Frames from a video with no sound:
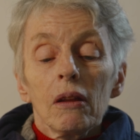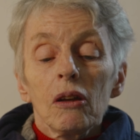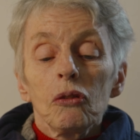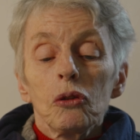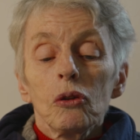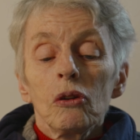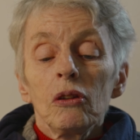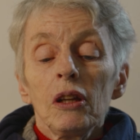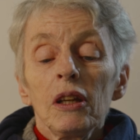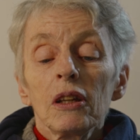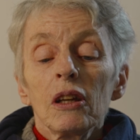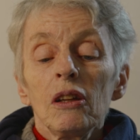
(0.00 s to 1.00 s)
The
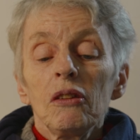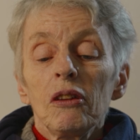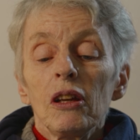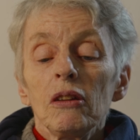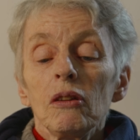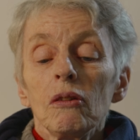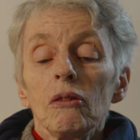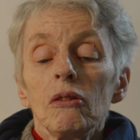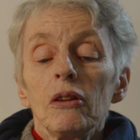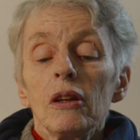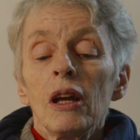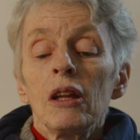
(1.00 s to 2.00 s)
journey
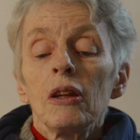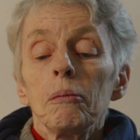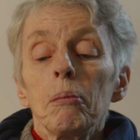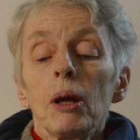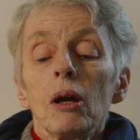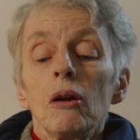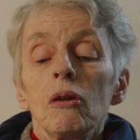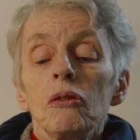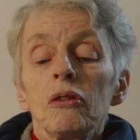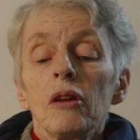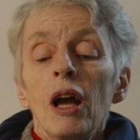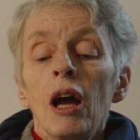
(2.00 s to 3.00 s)
continued, and the
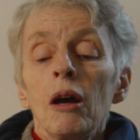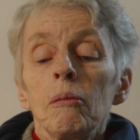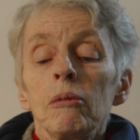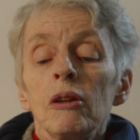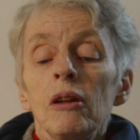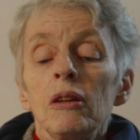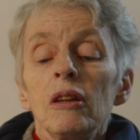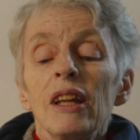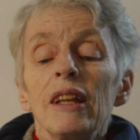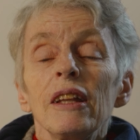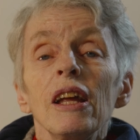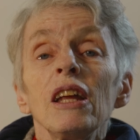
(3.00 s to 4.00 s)
bears' ambling
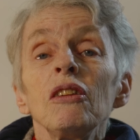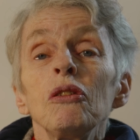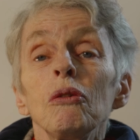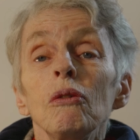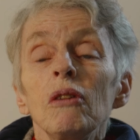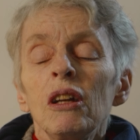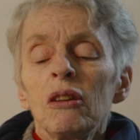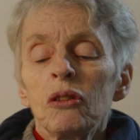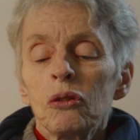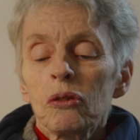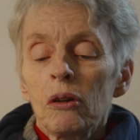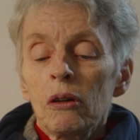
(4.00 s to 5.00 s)
led to
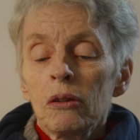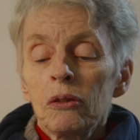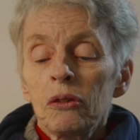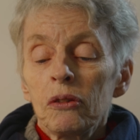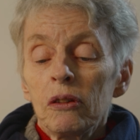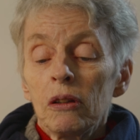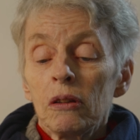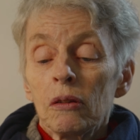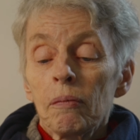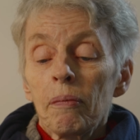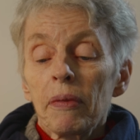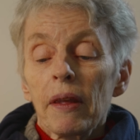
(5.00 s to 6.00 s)
exhaustion.
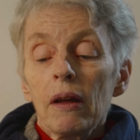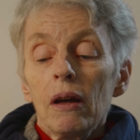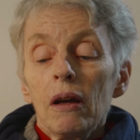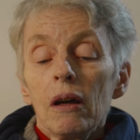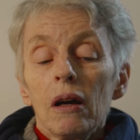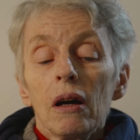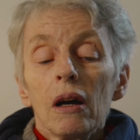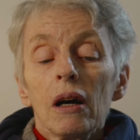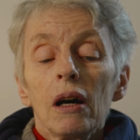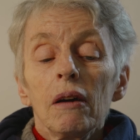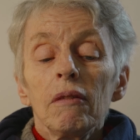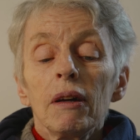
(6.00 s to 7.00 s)

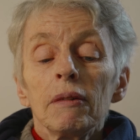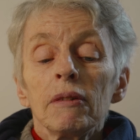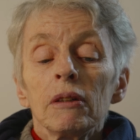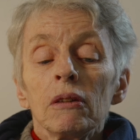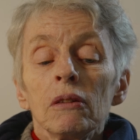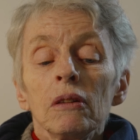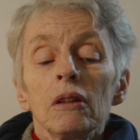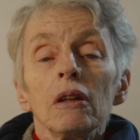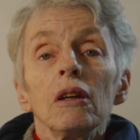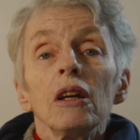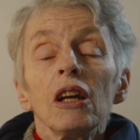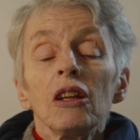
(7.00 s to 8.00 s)
However,
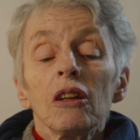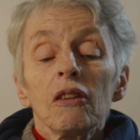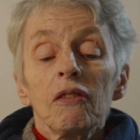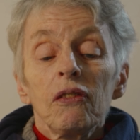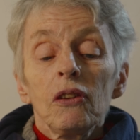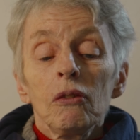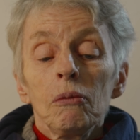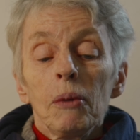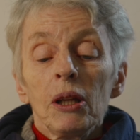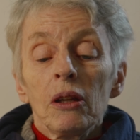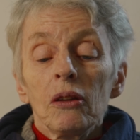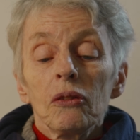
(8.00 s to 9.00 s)
in a few
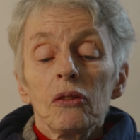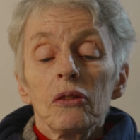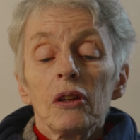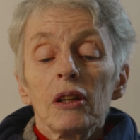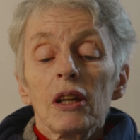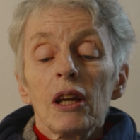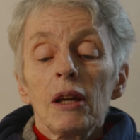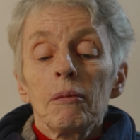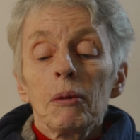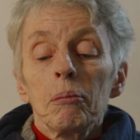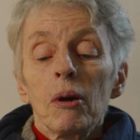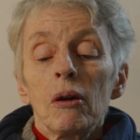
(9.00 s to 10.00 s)
minutes they
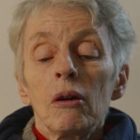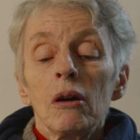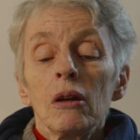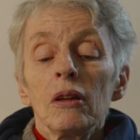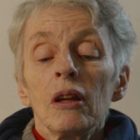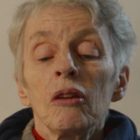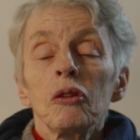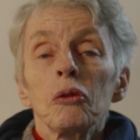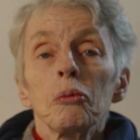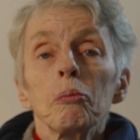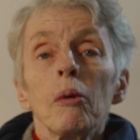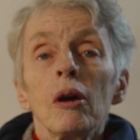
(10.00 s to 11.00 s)
came upon a
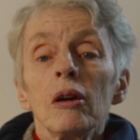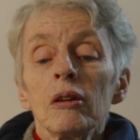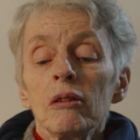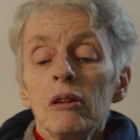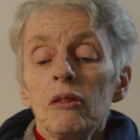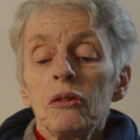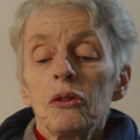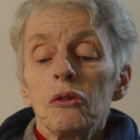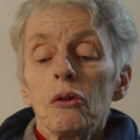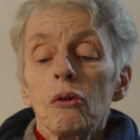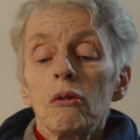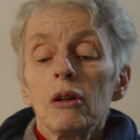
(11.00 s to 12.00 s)
sparkling
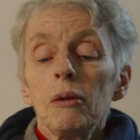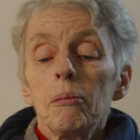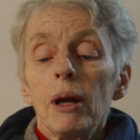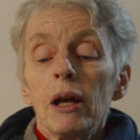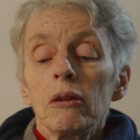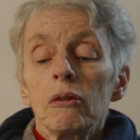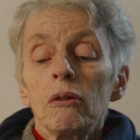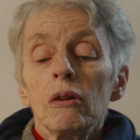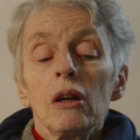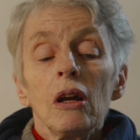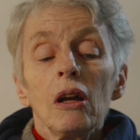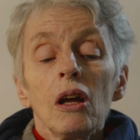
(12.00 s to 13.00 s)
snowy meadow
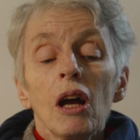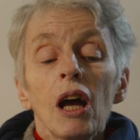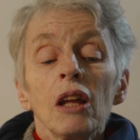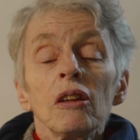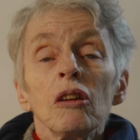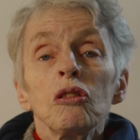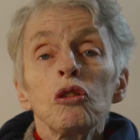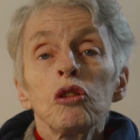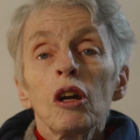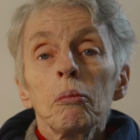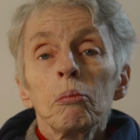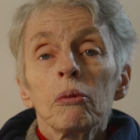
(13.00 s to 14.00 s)
and a
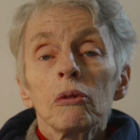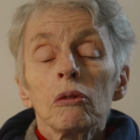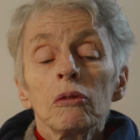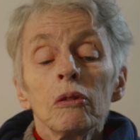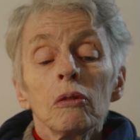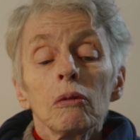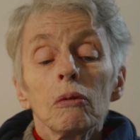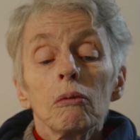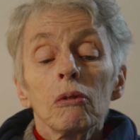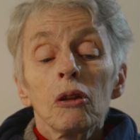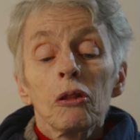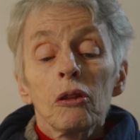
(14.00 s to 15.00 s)
shepherd
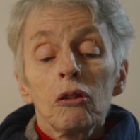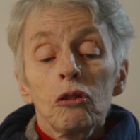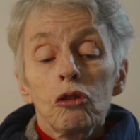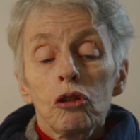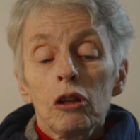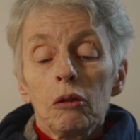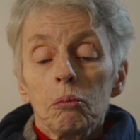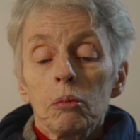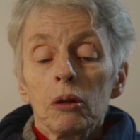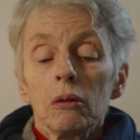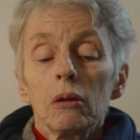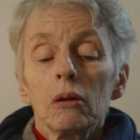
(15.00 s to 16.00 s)
with his sheep.
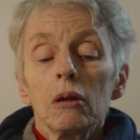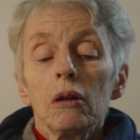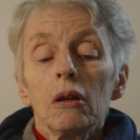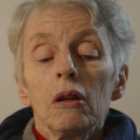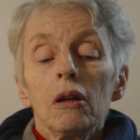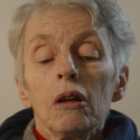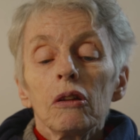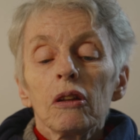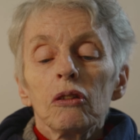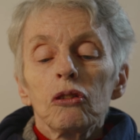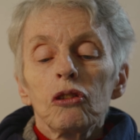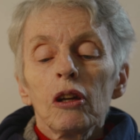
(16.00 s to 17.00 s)

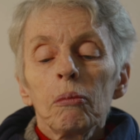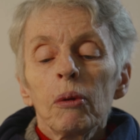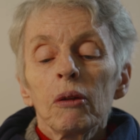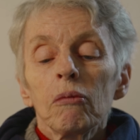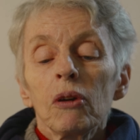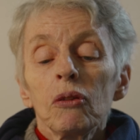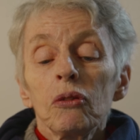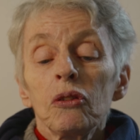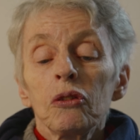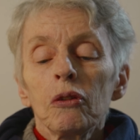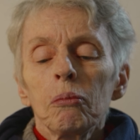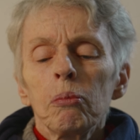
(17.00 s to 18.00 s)
The shepherd was
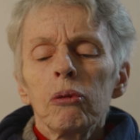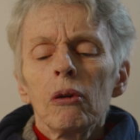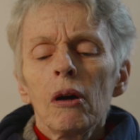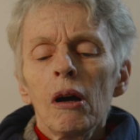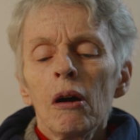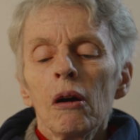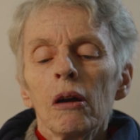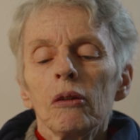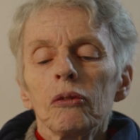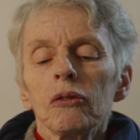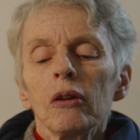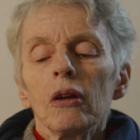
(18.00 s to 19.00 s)

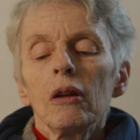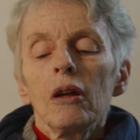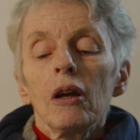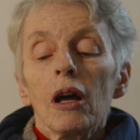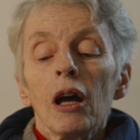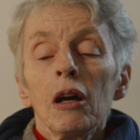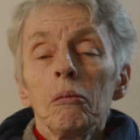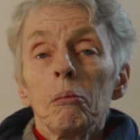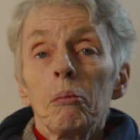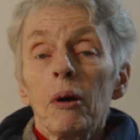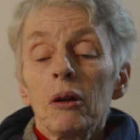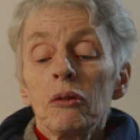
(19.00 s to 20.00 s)
surprised
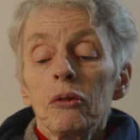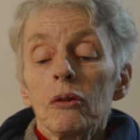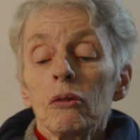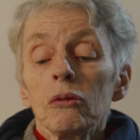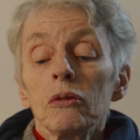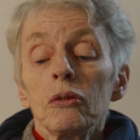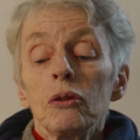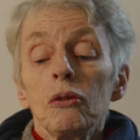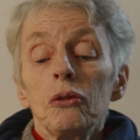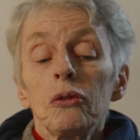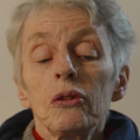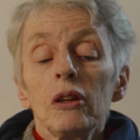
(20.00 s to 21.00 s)
and puzzled to
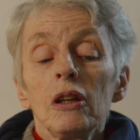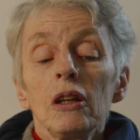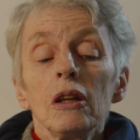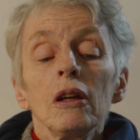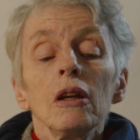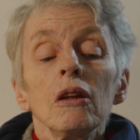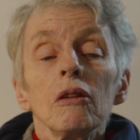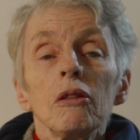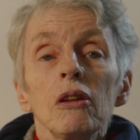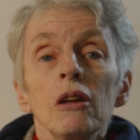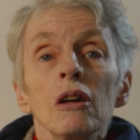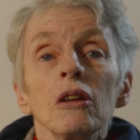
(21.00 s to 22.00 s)
see
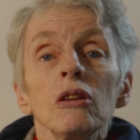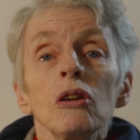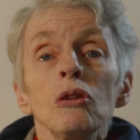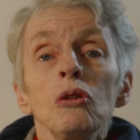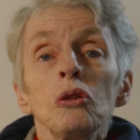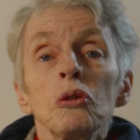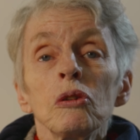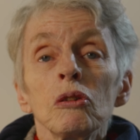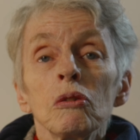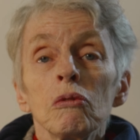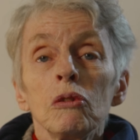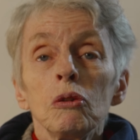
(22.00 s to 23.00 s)
the unusual
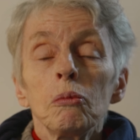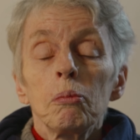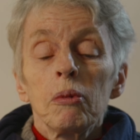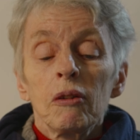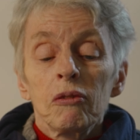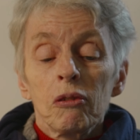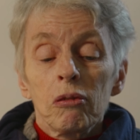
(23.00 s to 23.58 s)
group of